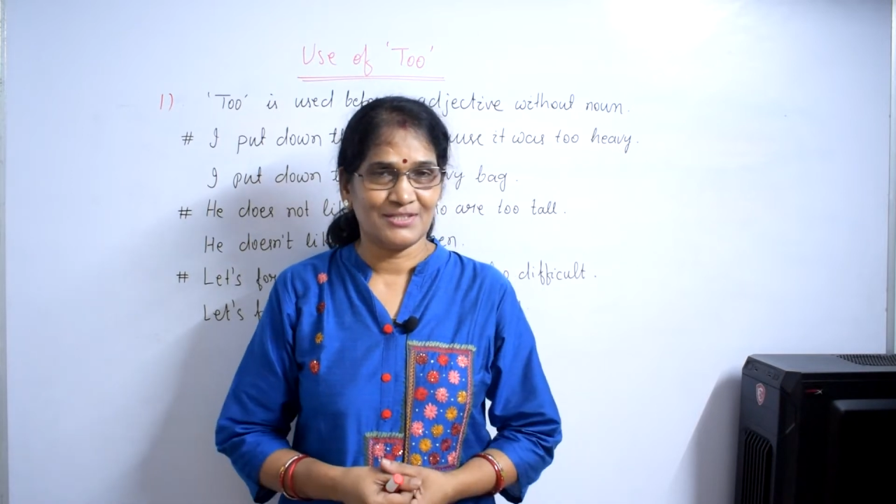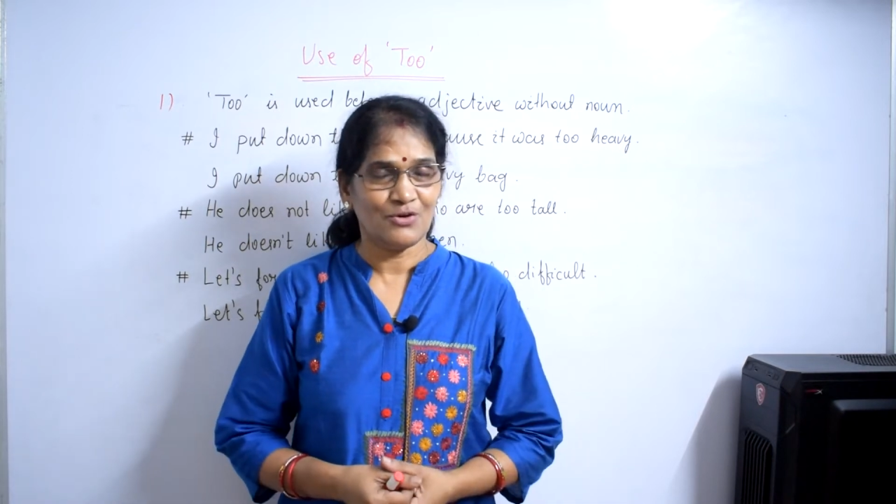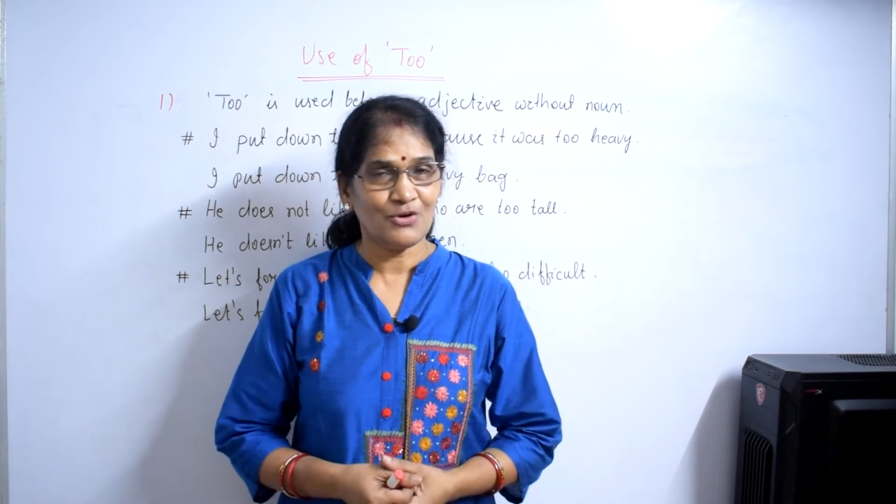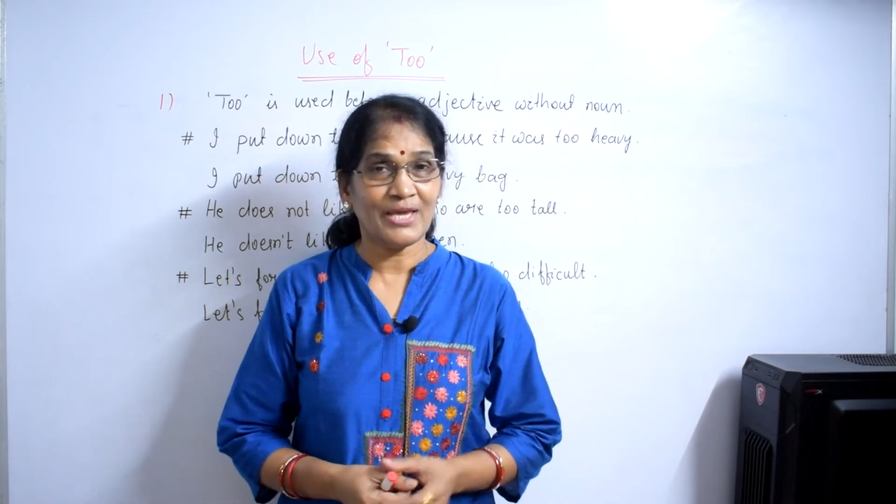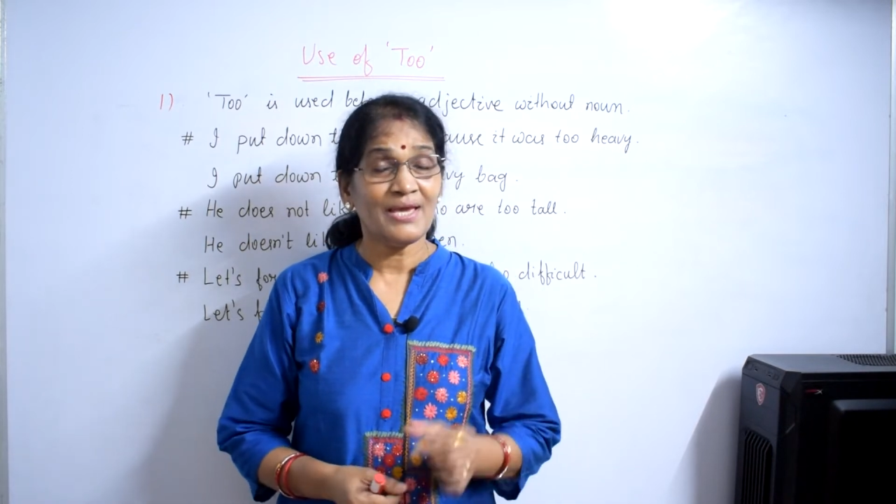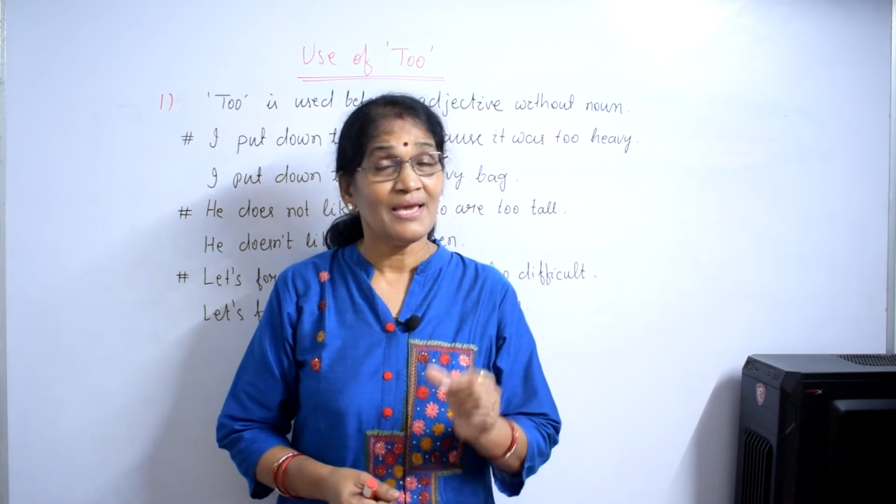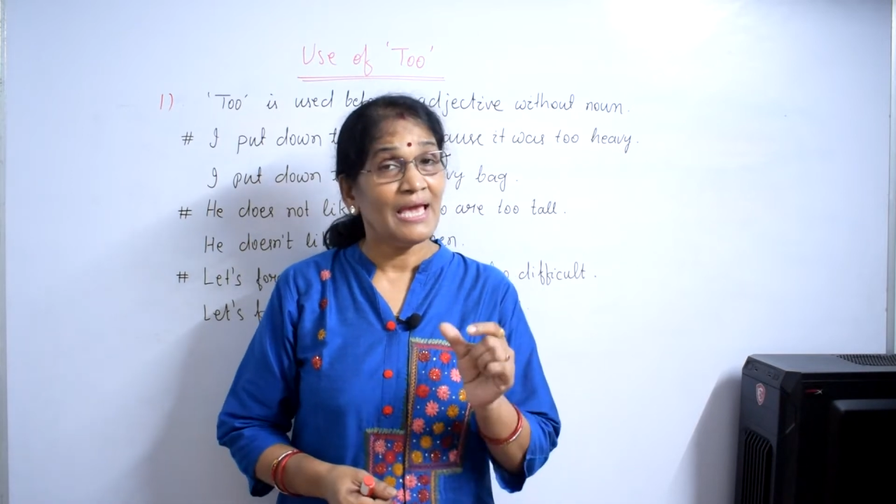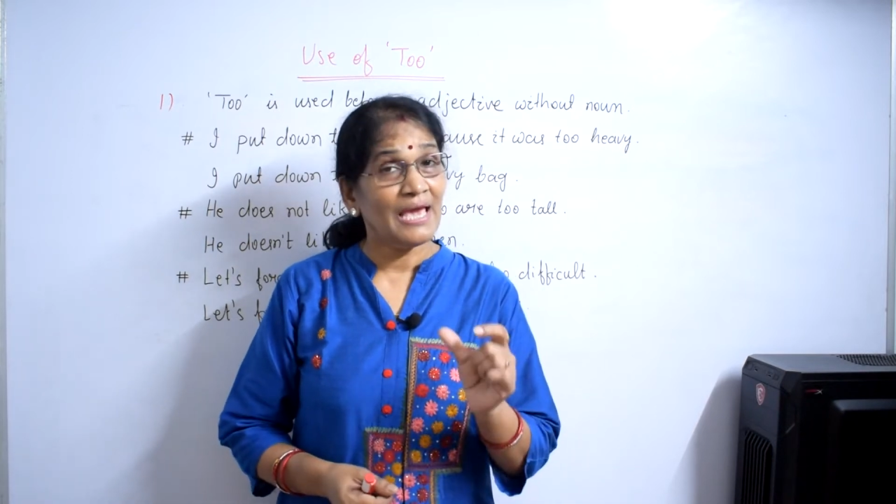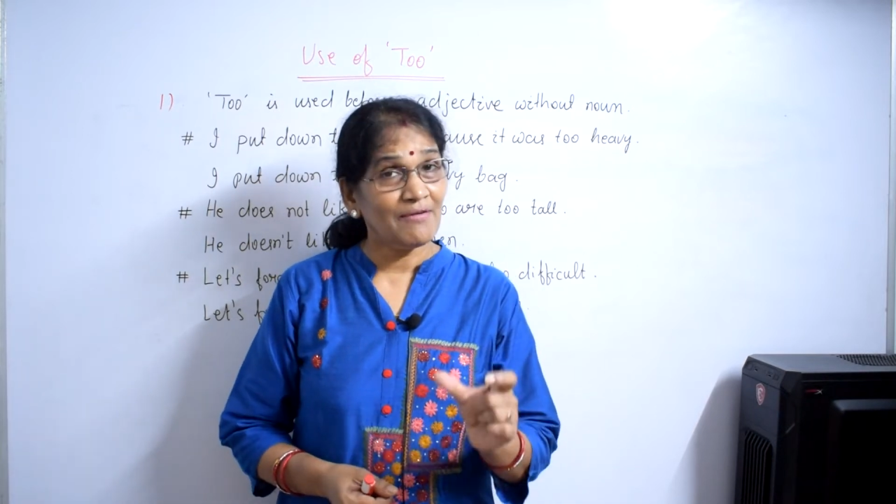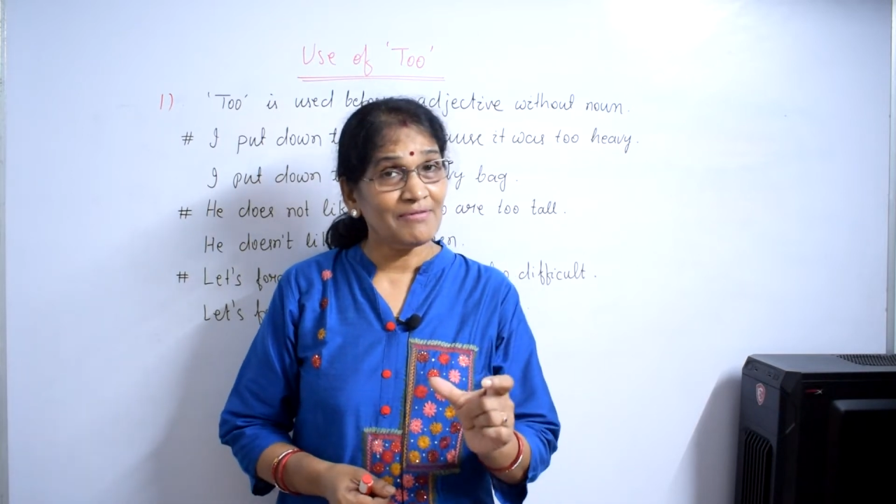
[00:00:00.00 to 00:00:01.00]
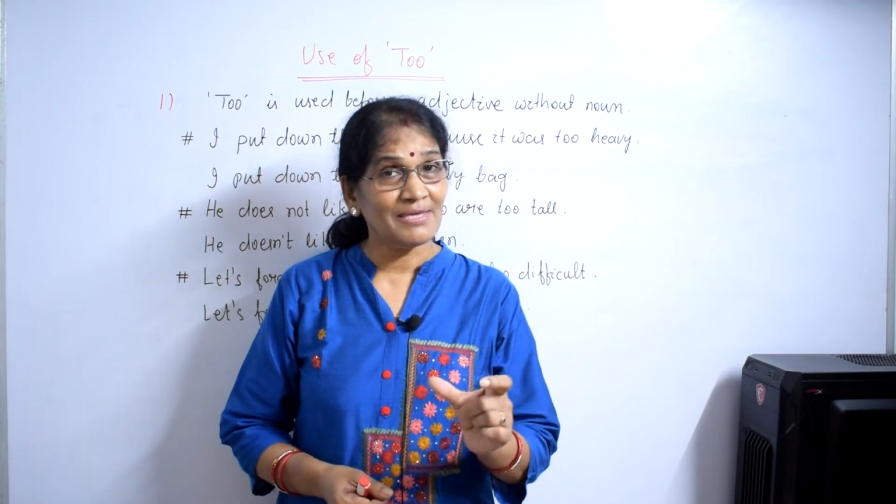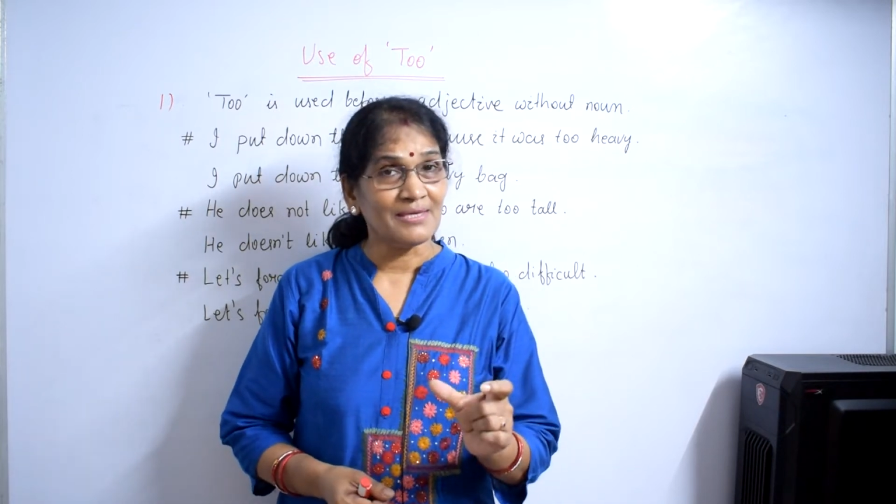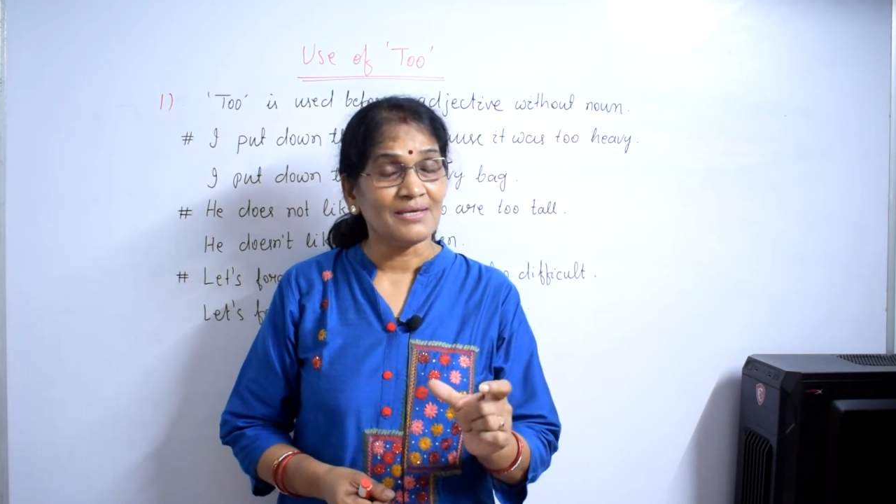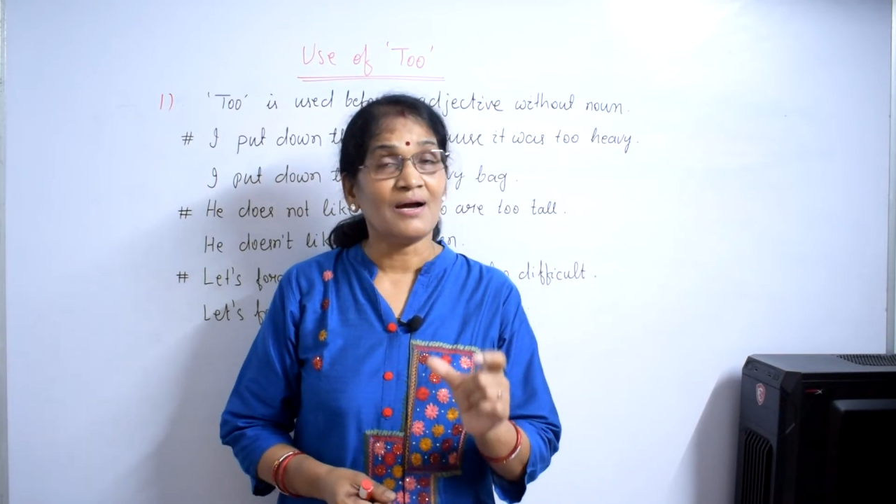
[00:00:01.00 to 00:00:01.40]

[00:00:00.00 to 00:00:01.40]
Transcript: Okay, heavy